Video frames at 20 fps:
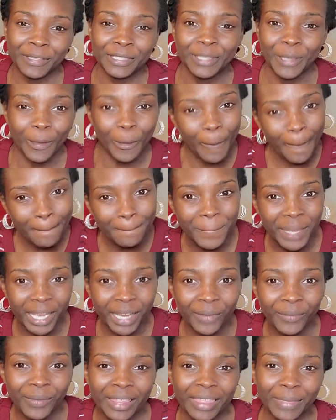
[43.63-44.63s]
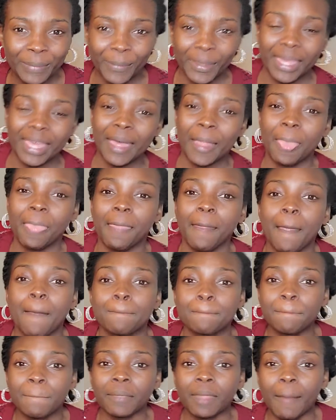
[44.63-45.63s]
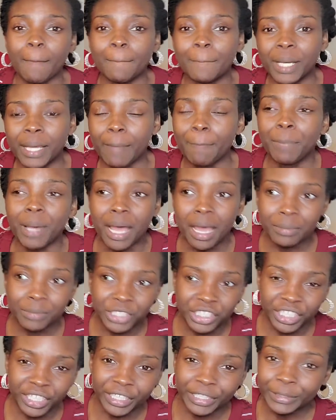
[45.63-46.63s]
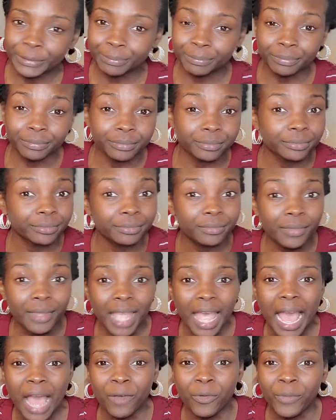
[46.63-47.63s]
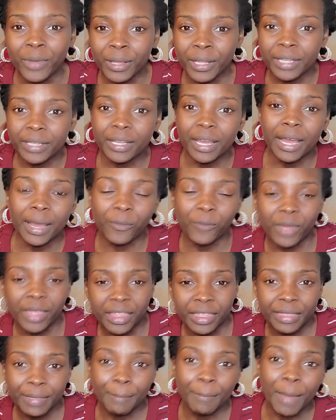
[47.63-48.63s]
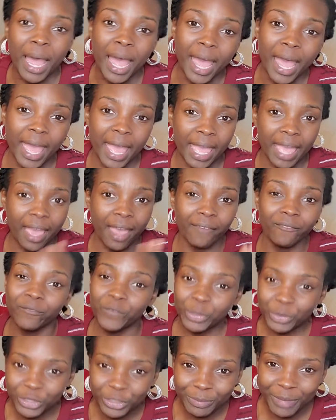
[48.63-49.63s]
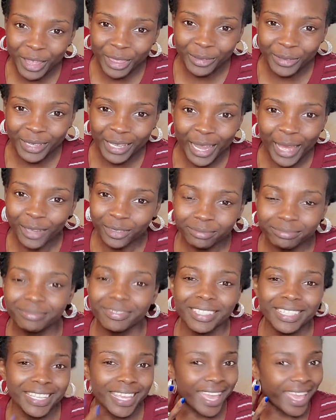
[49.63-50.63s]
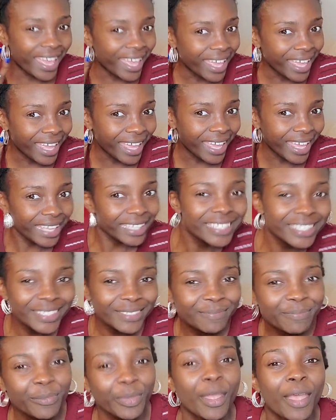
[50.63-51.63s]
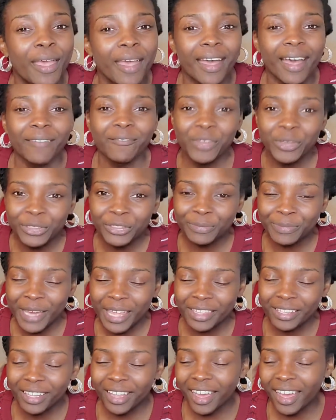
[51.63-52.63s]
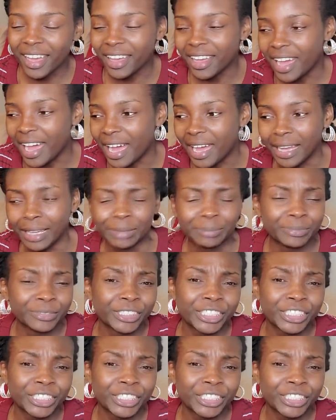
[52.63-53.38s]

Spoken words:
So, bear with me. But Bombshell. I went with my future mother-in-law. Yes. Future mother-in-law.